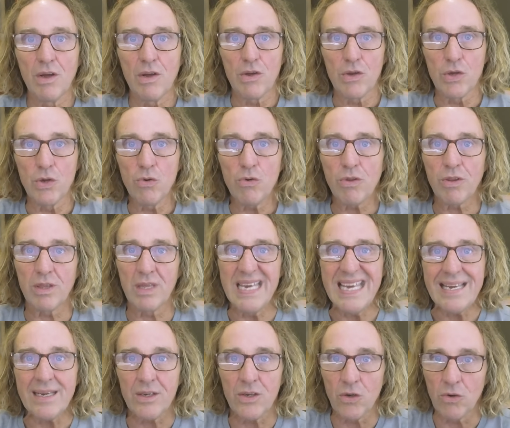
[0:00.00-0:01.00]
you
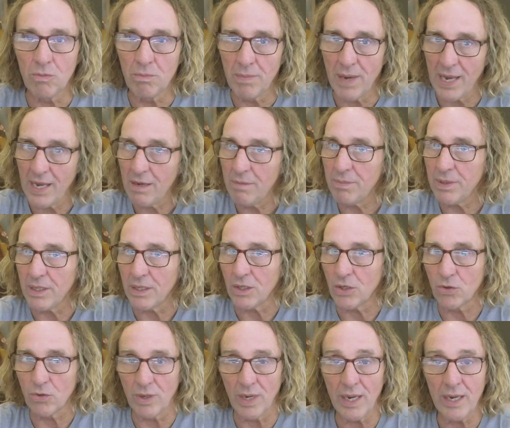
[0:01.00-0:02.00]
think you may be
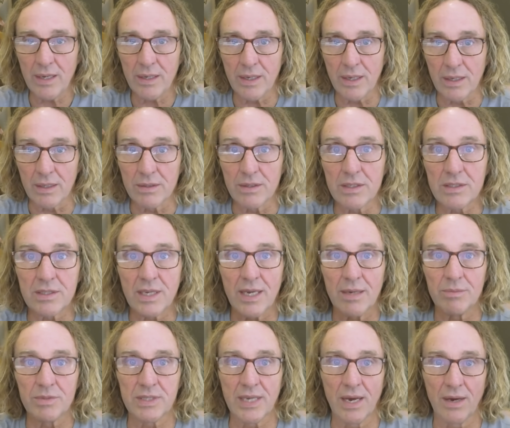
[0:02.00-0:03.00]
creating the
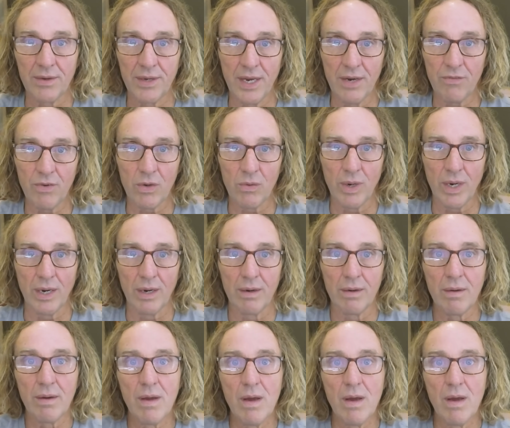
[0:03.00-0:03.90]
same sound everywhere.